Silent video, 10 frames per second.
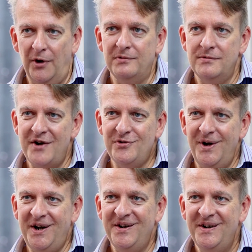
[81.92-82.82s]
a lot of
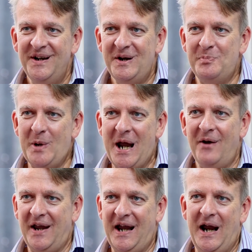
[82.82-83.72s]
rhetoric
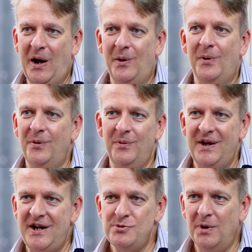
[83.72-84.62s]
about
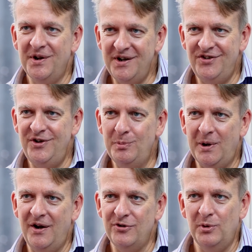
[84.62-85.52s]
how each one of these new
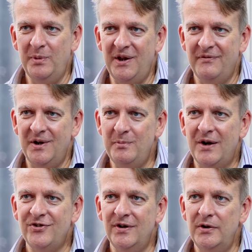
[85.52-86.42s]
players will be the very
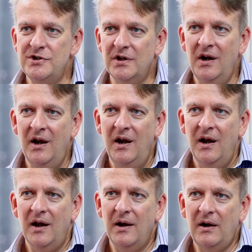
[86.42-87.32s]
best solution.
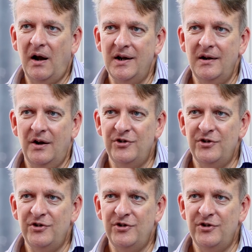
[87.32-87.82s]
And I